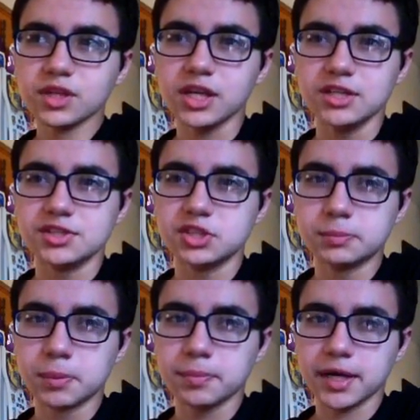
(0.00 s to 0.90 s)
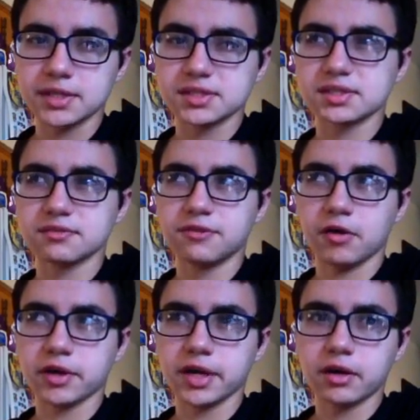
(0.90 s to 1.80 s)
superplex
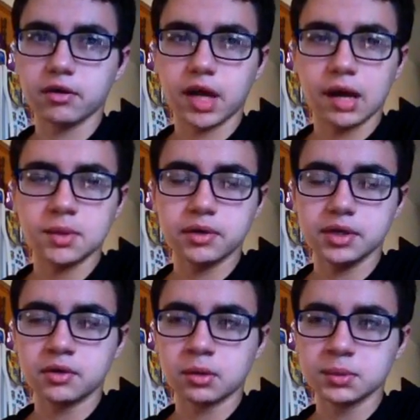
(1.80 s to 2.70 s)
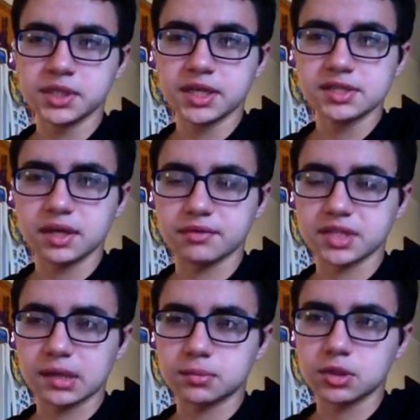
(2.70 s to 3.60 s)
Falcon Arrow combo that he normally does off the
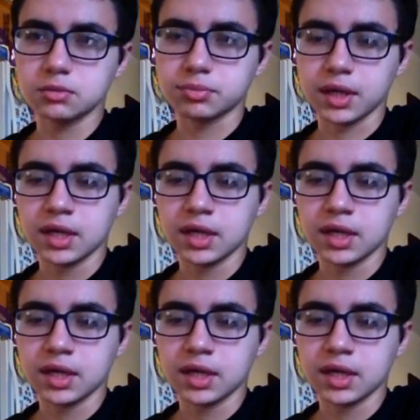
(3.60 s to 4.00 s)
top rope.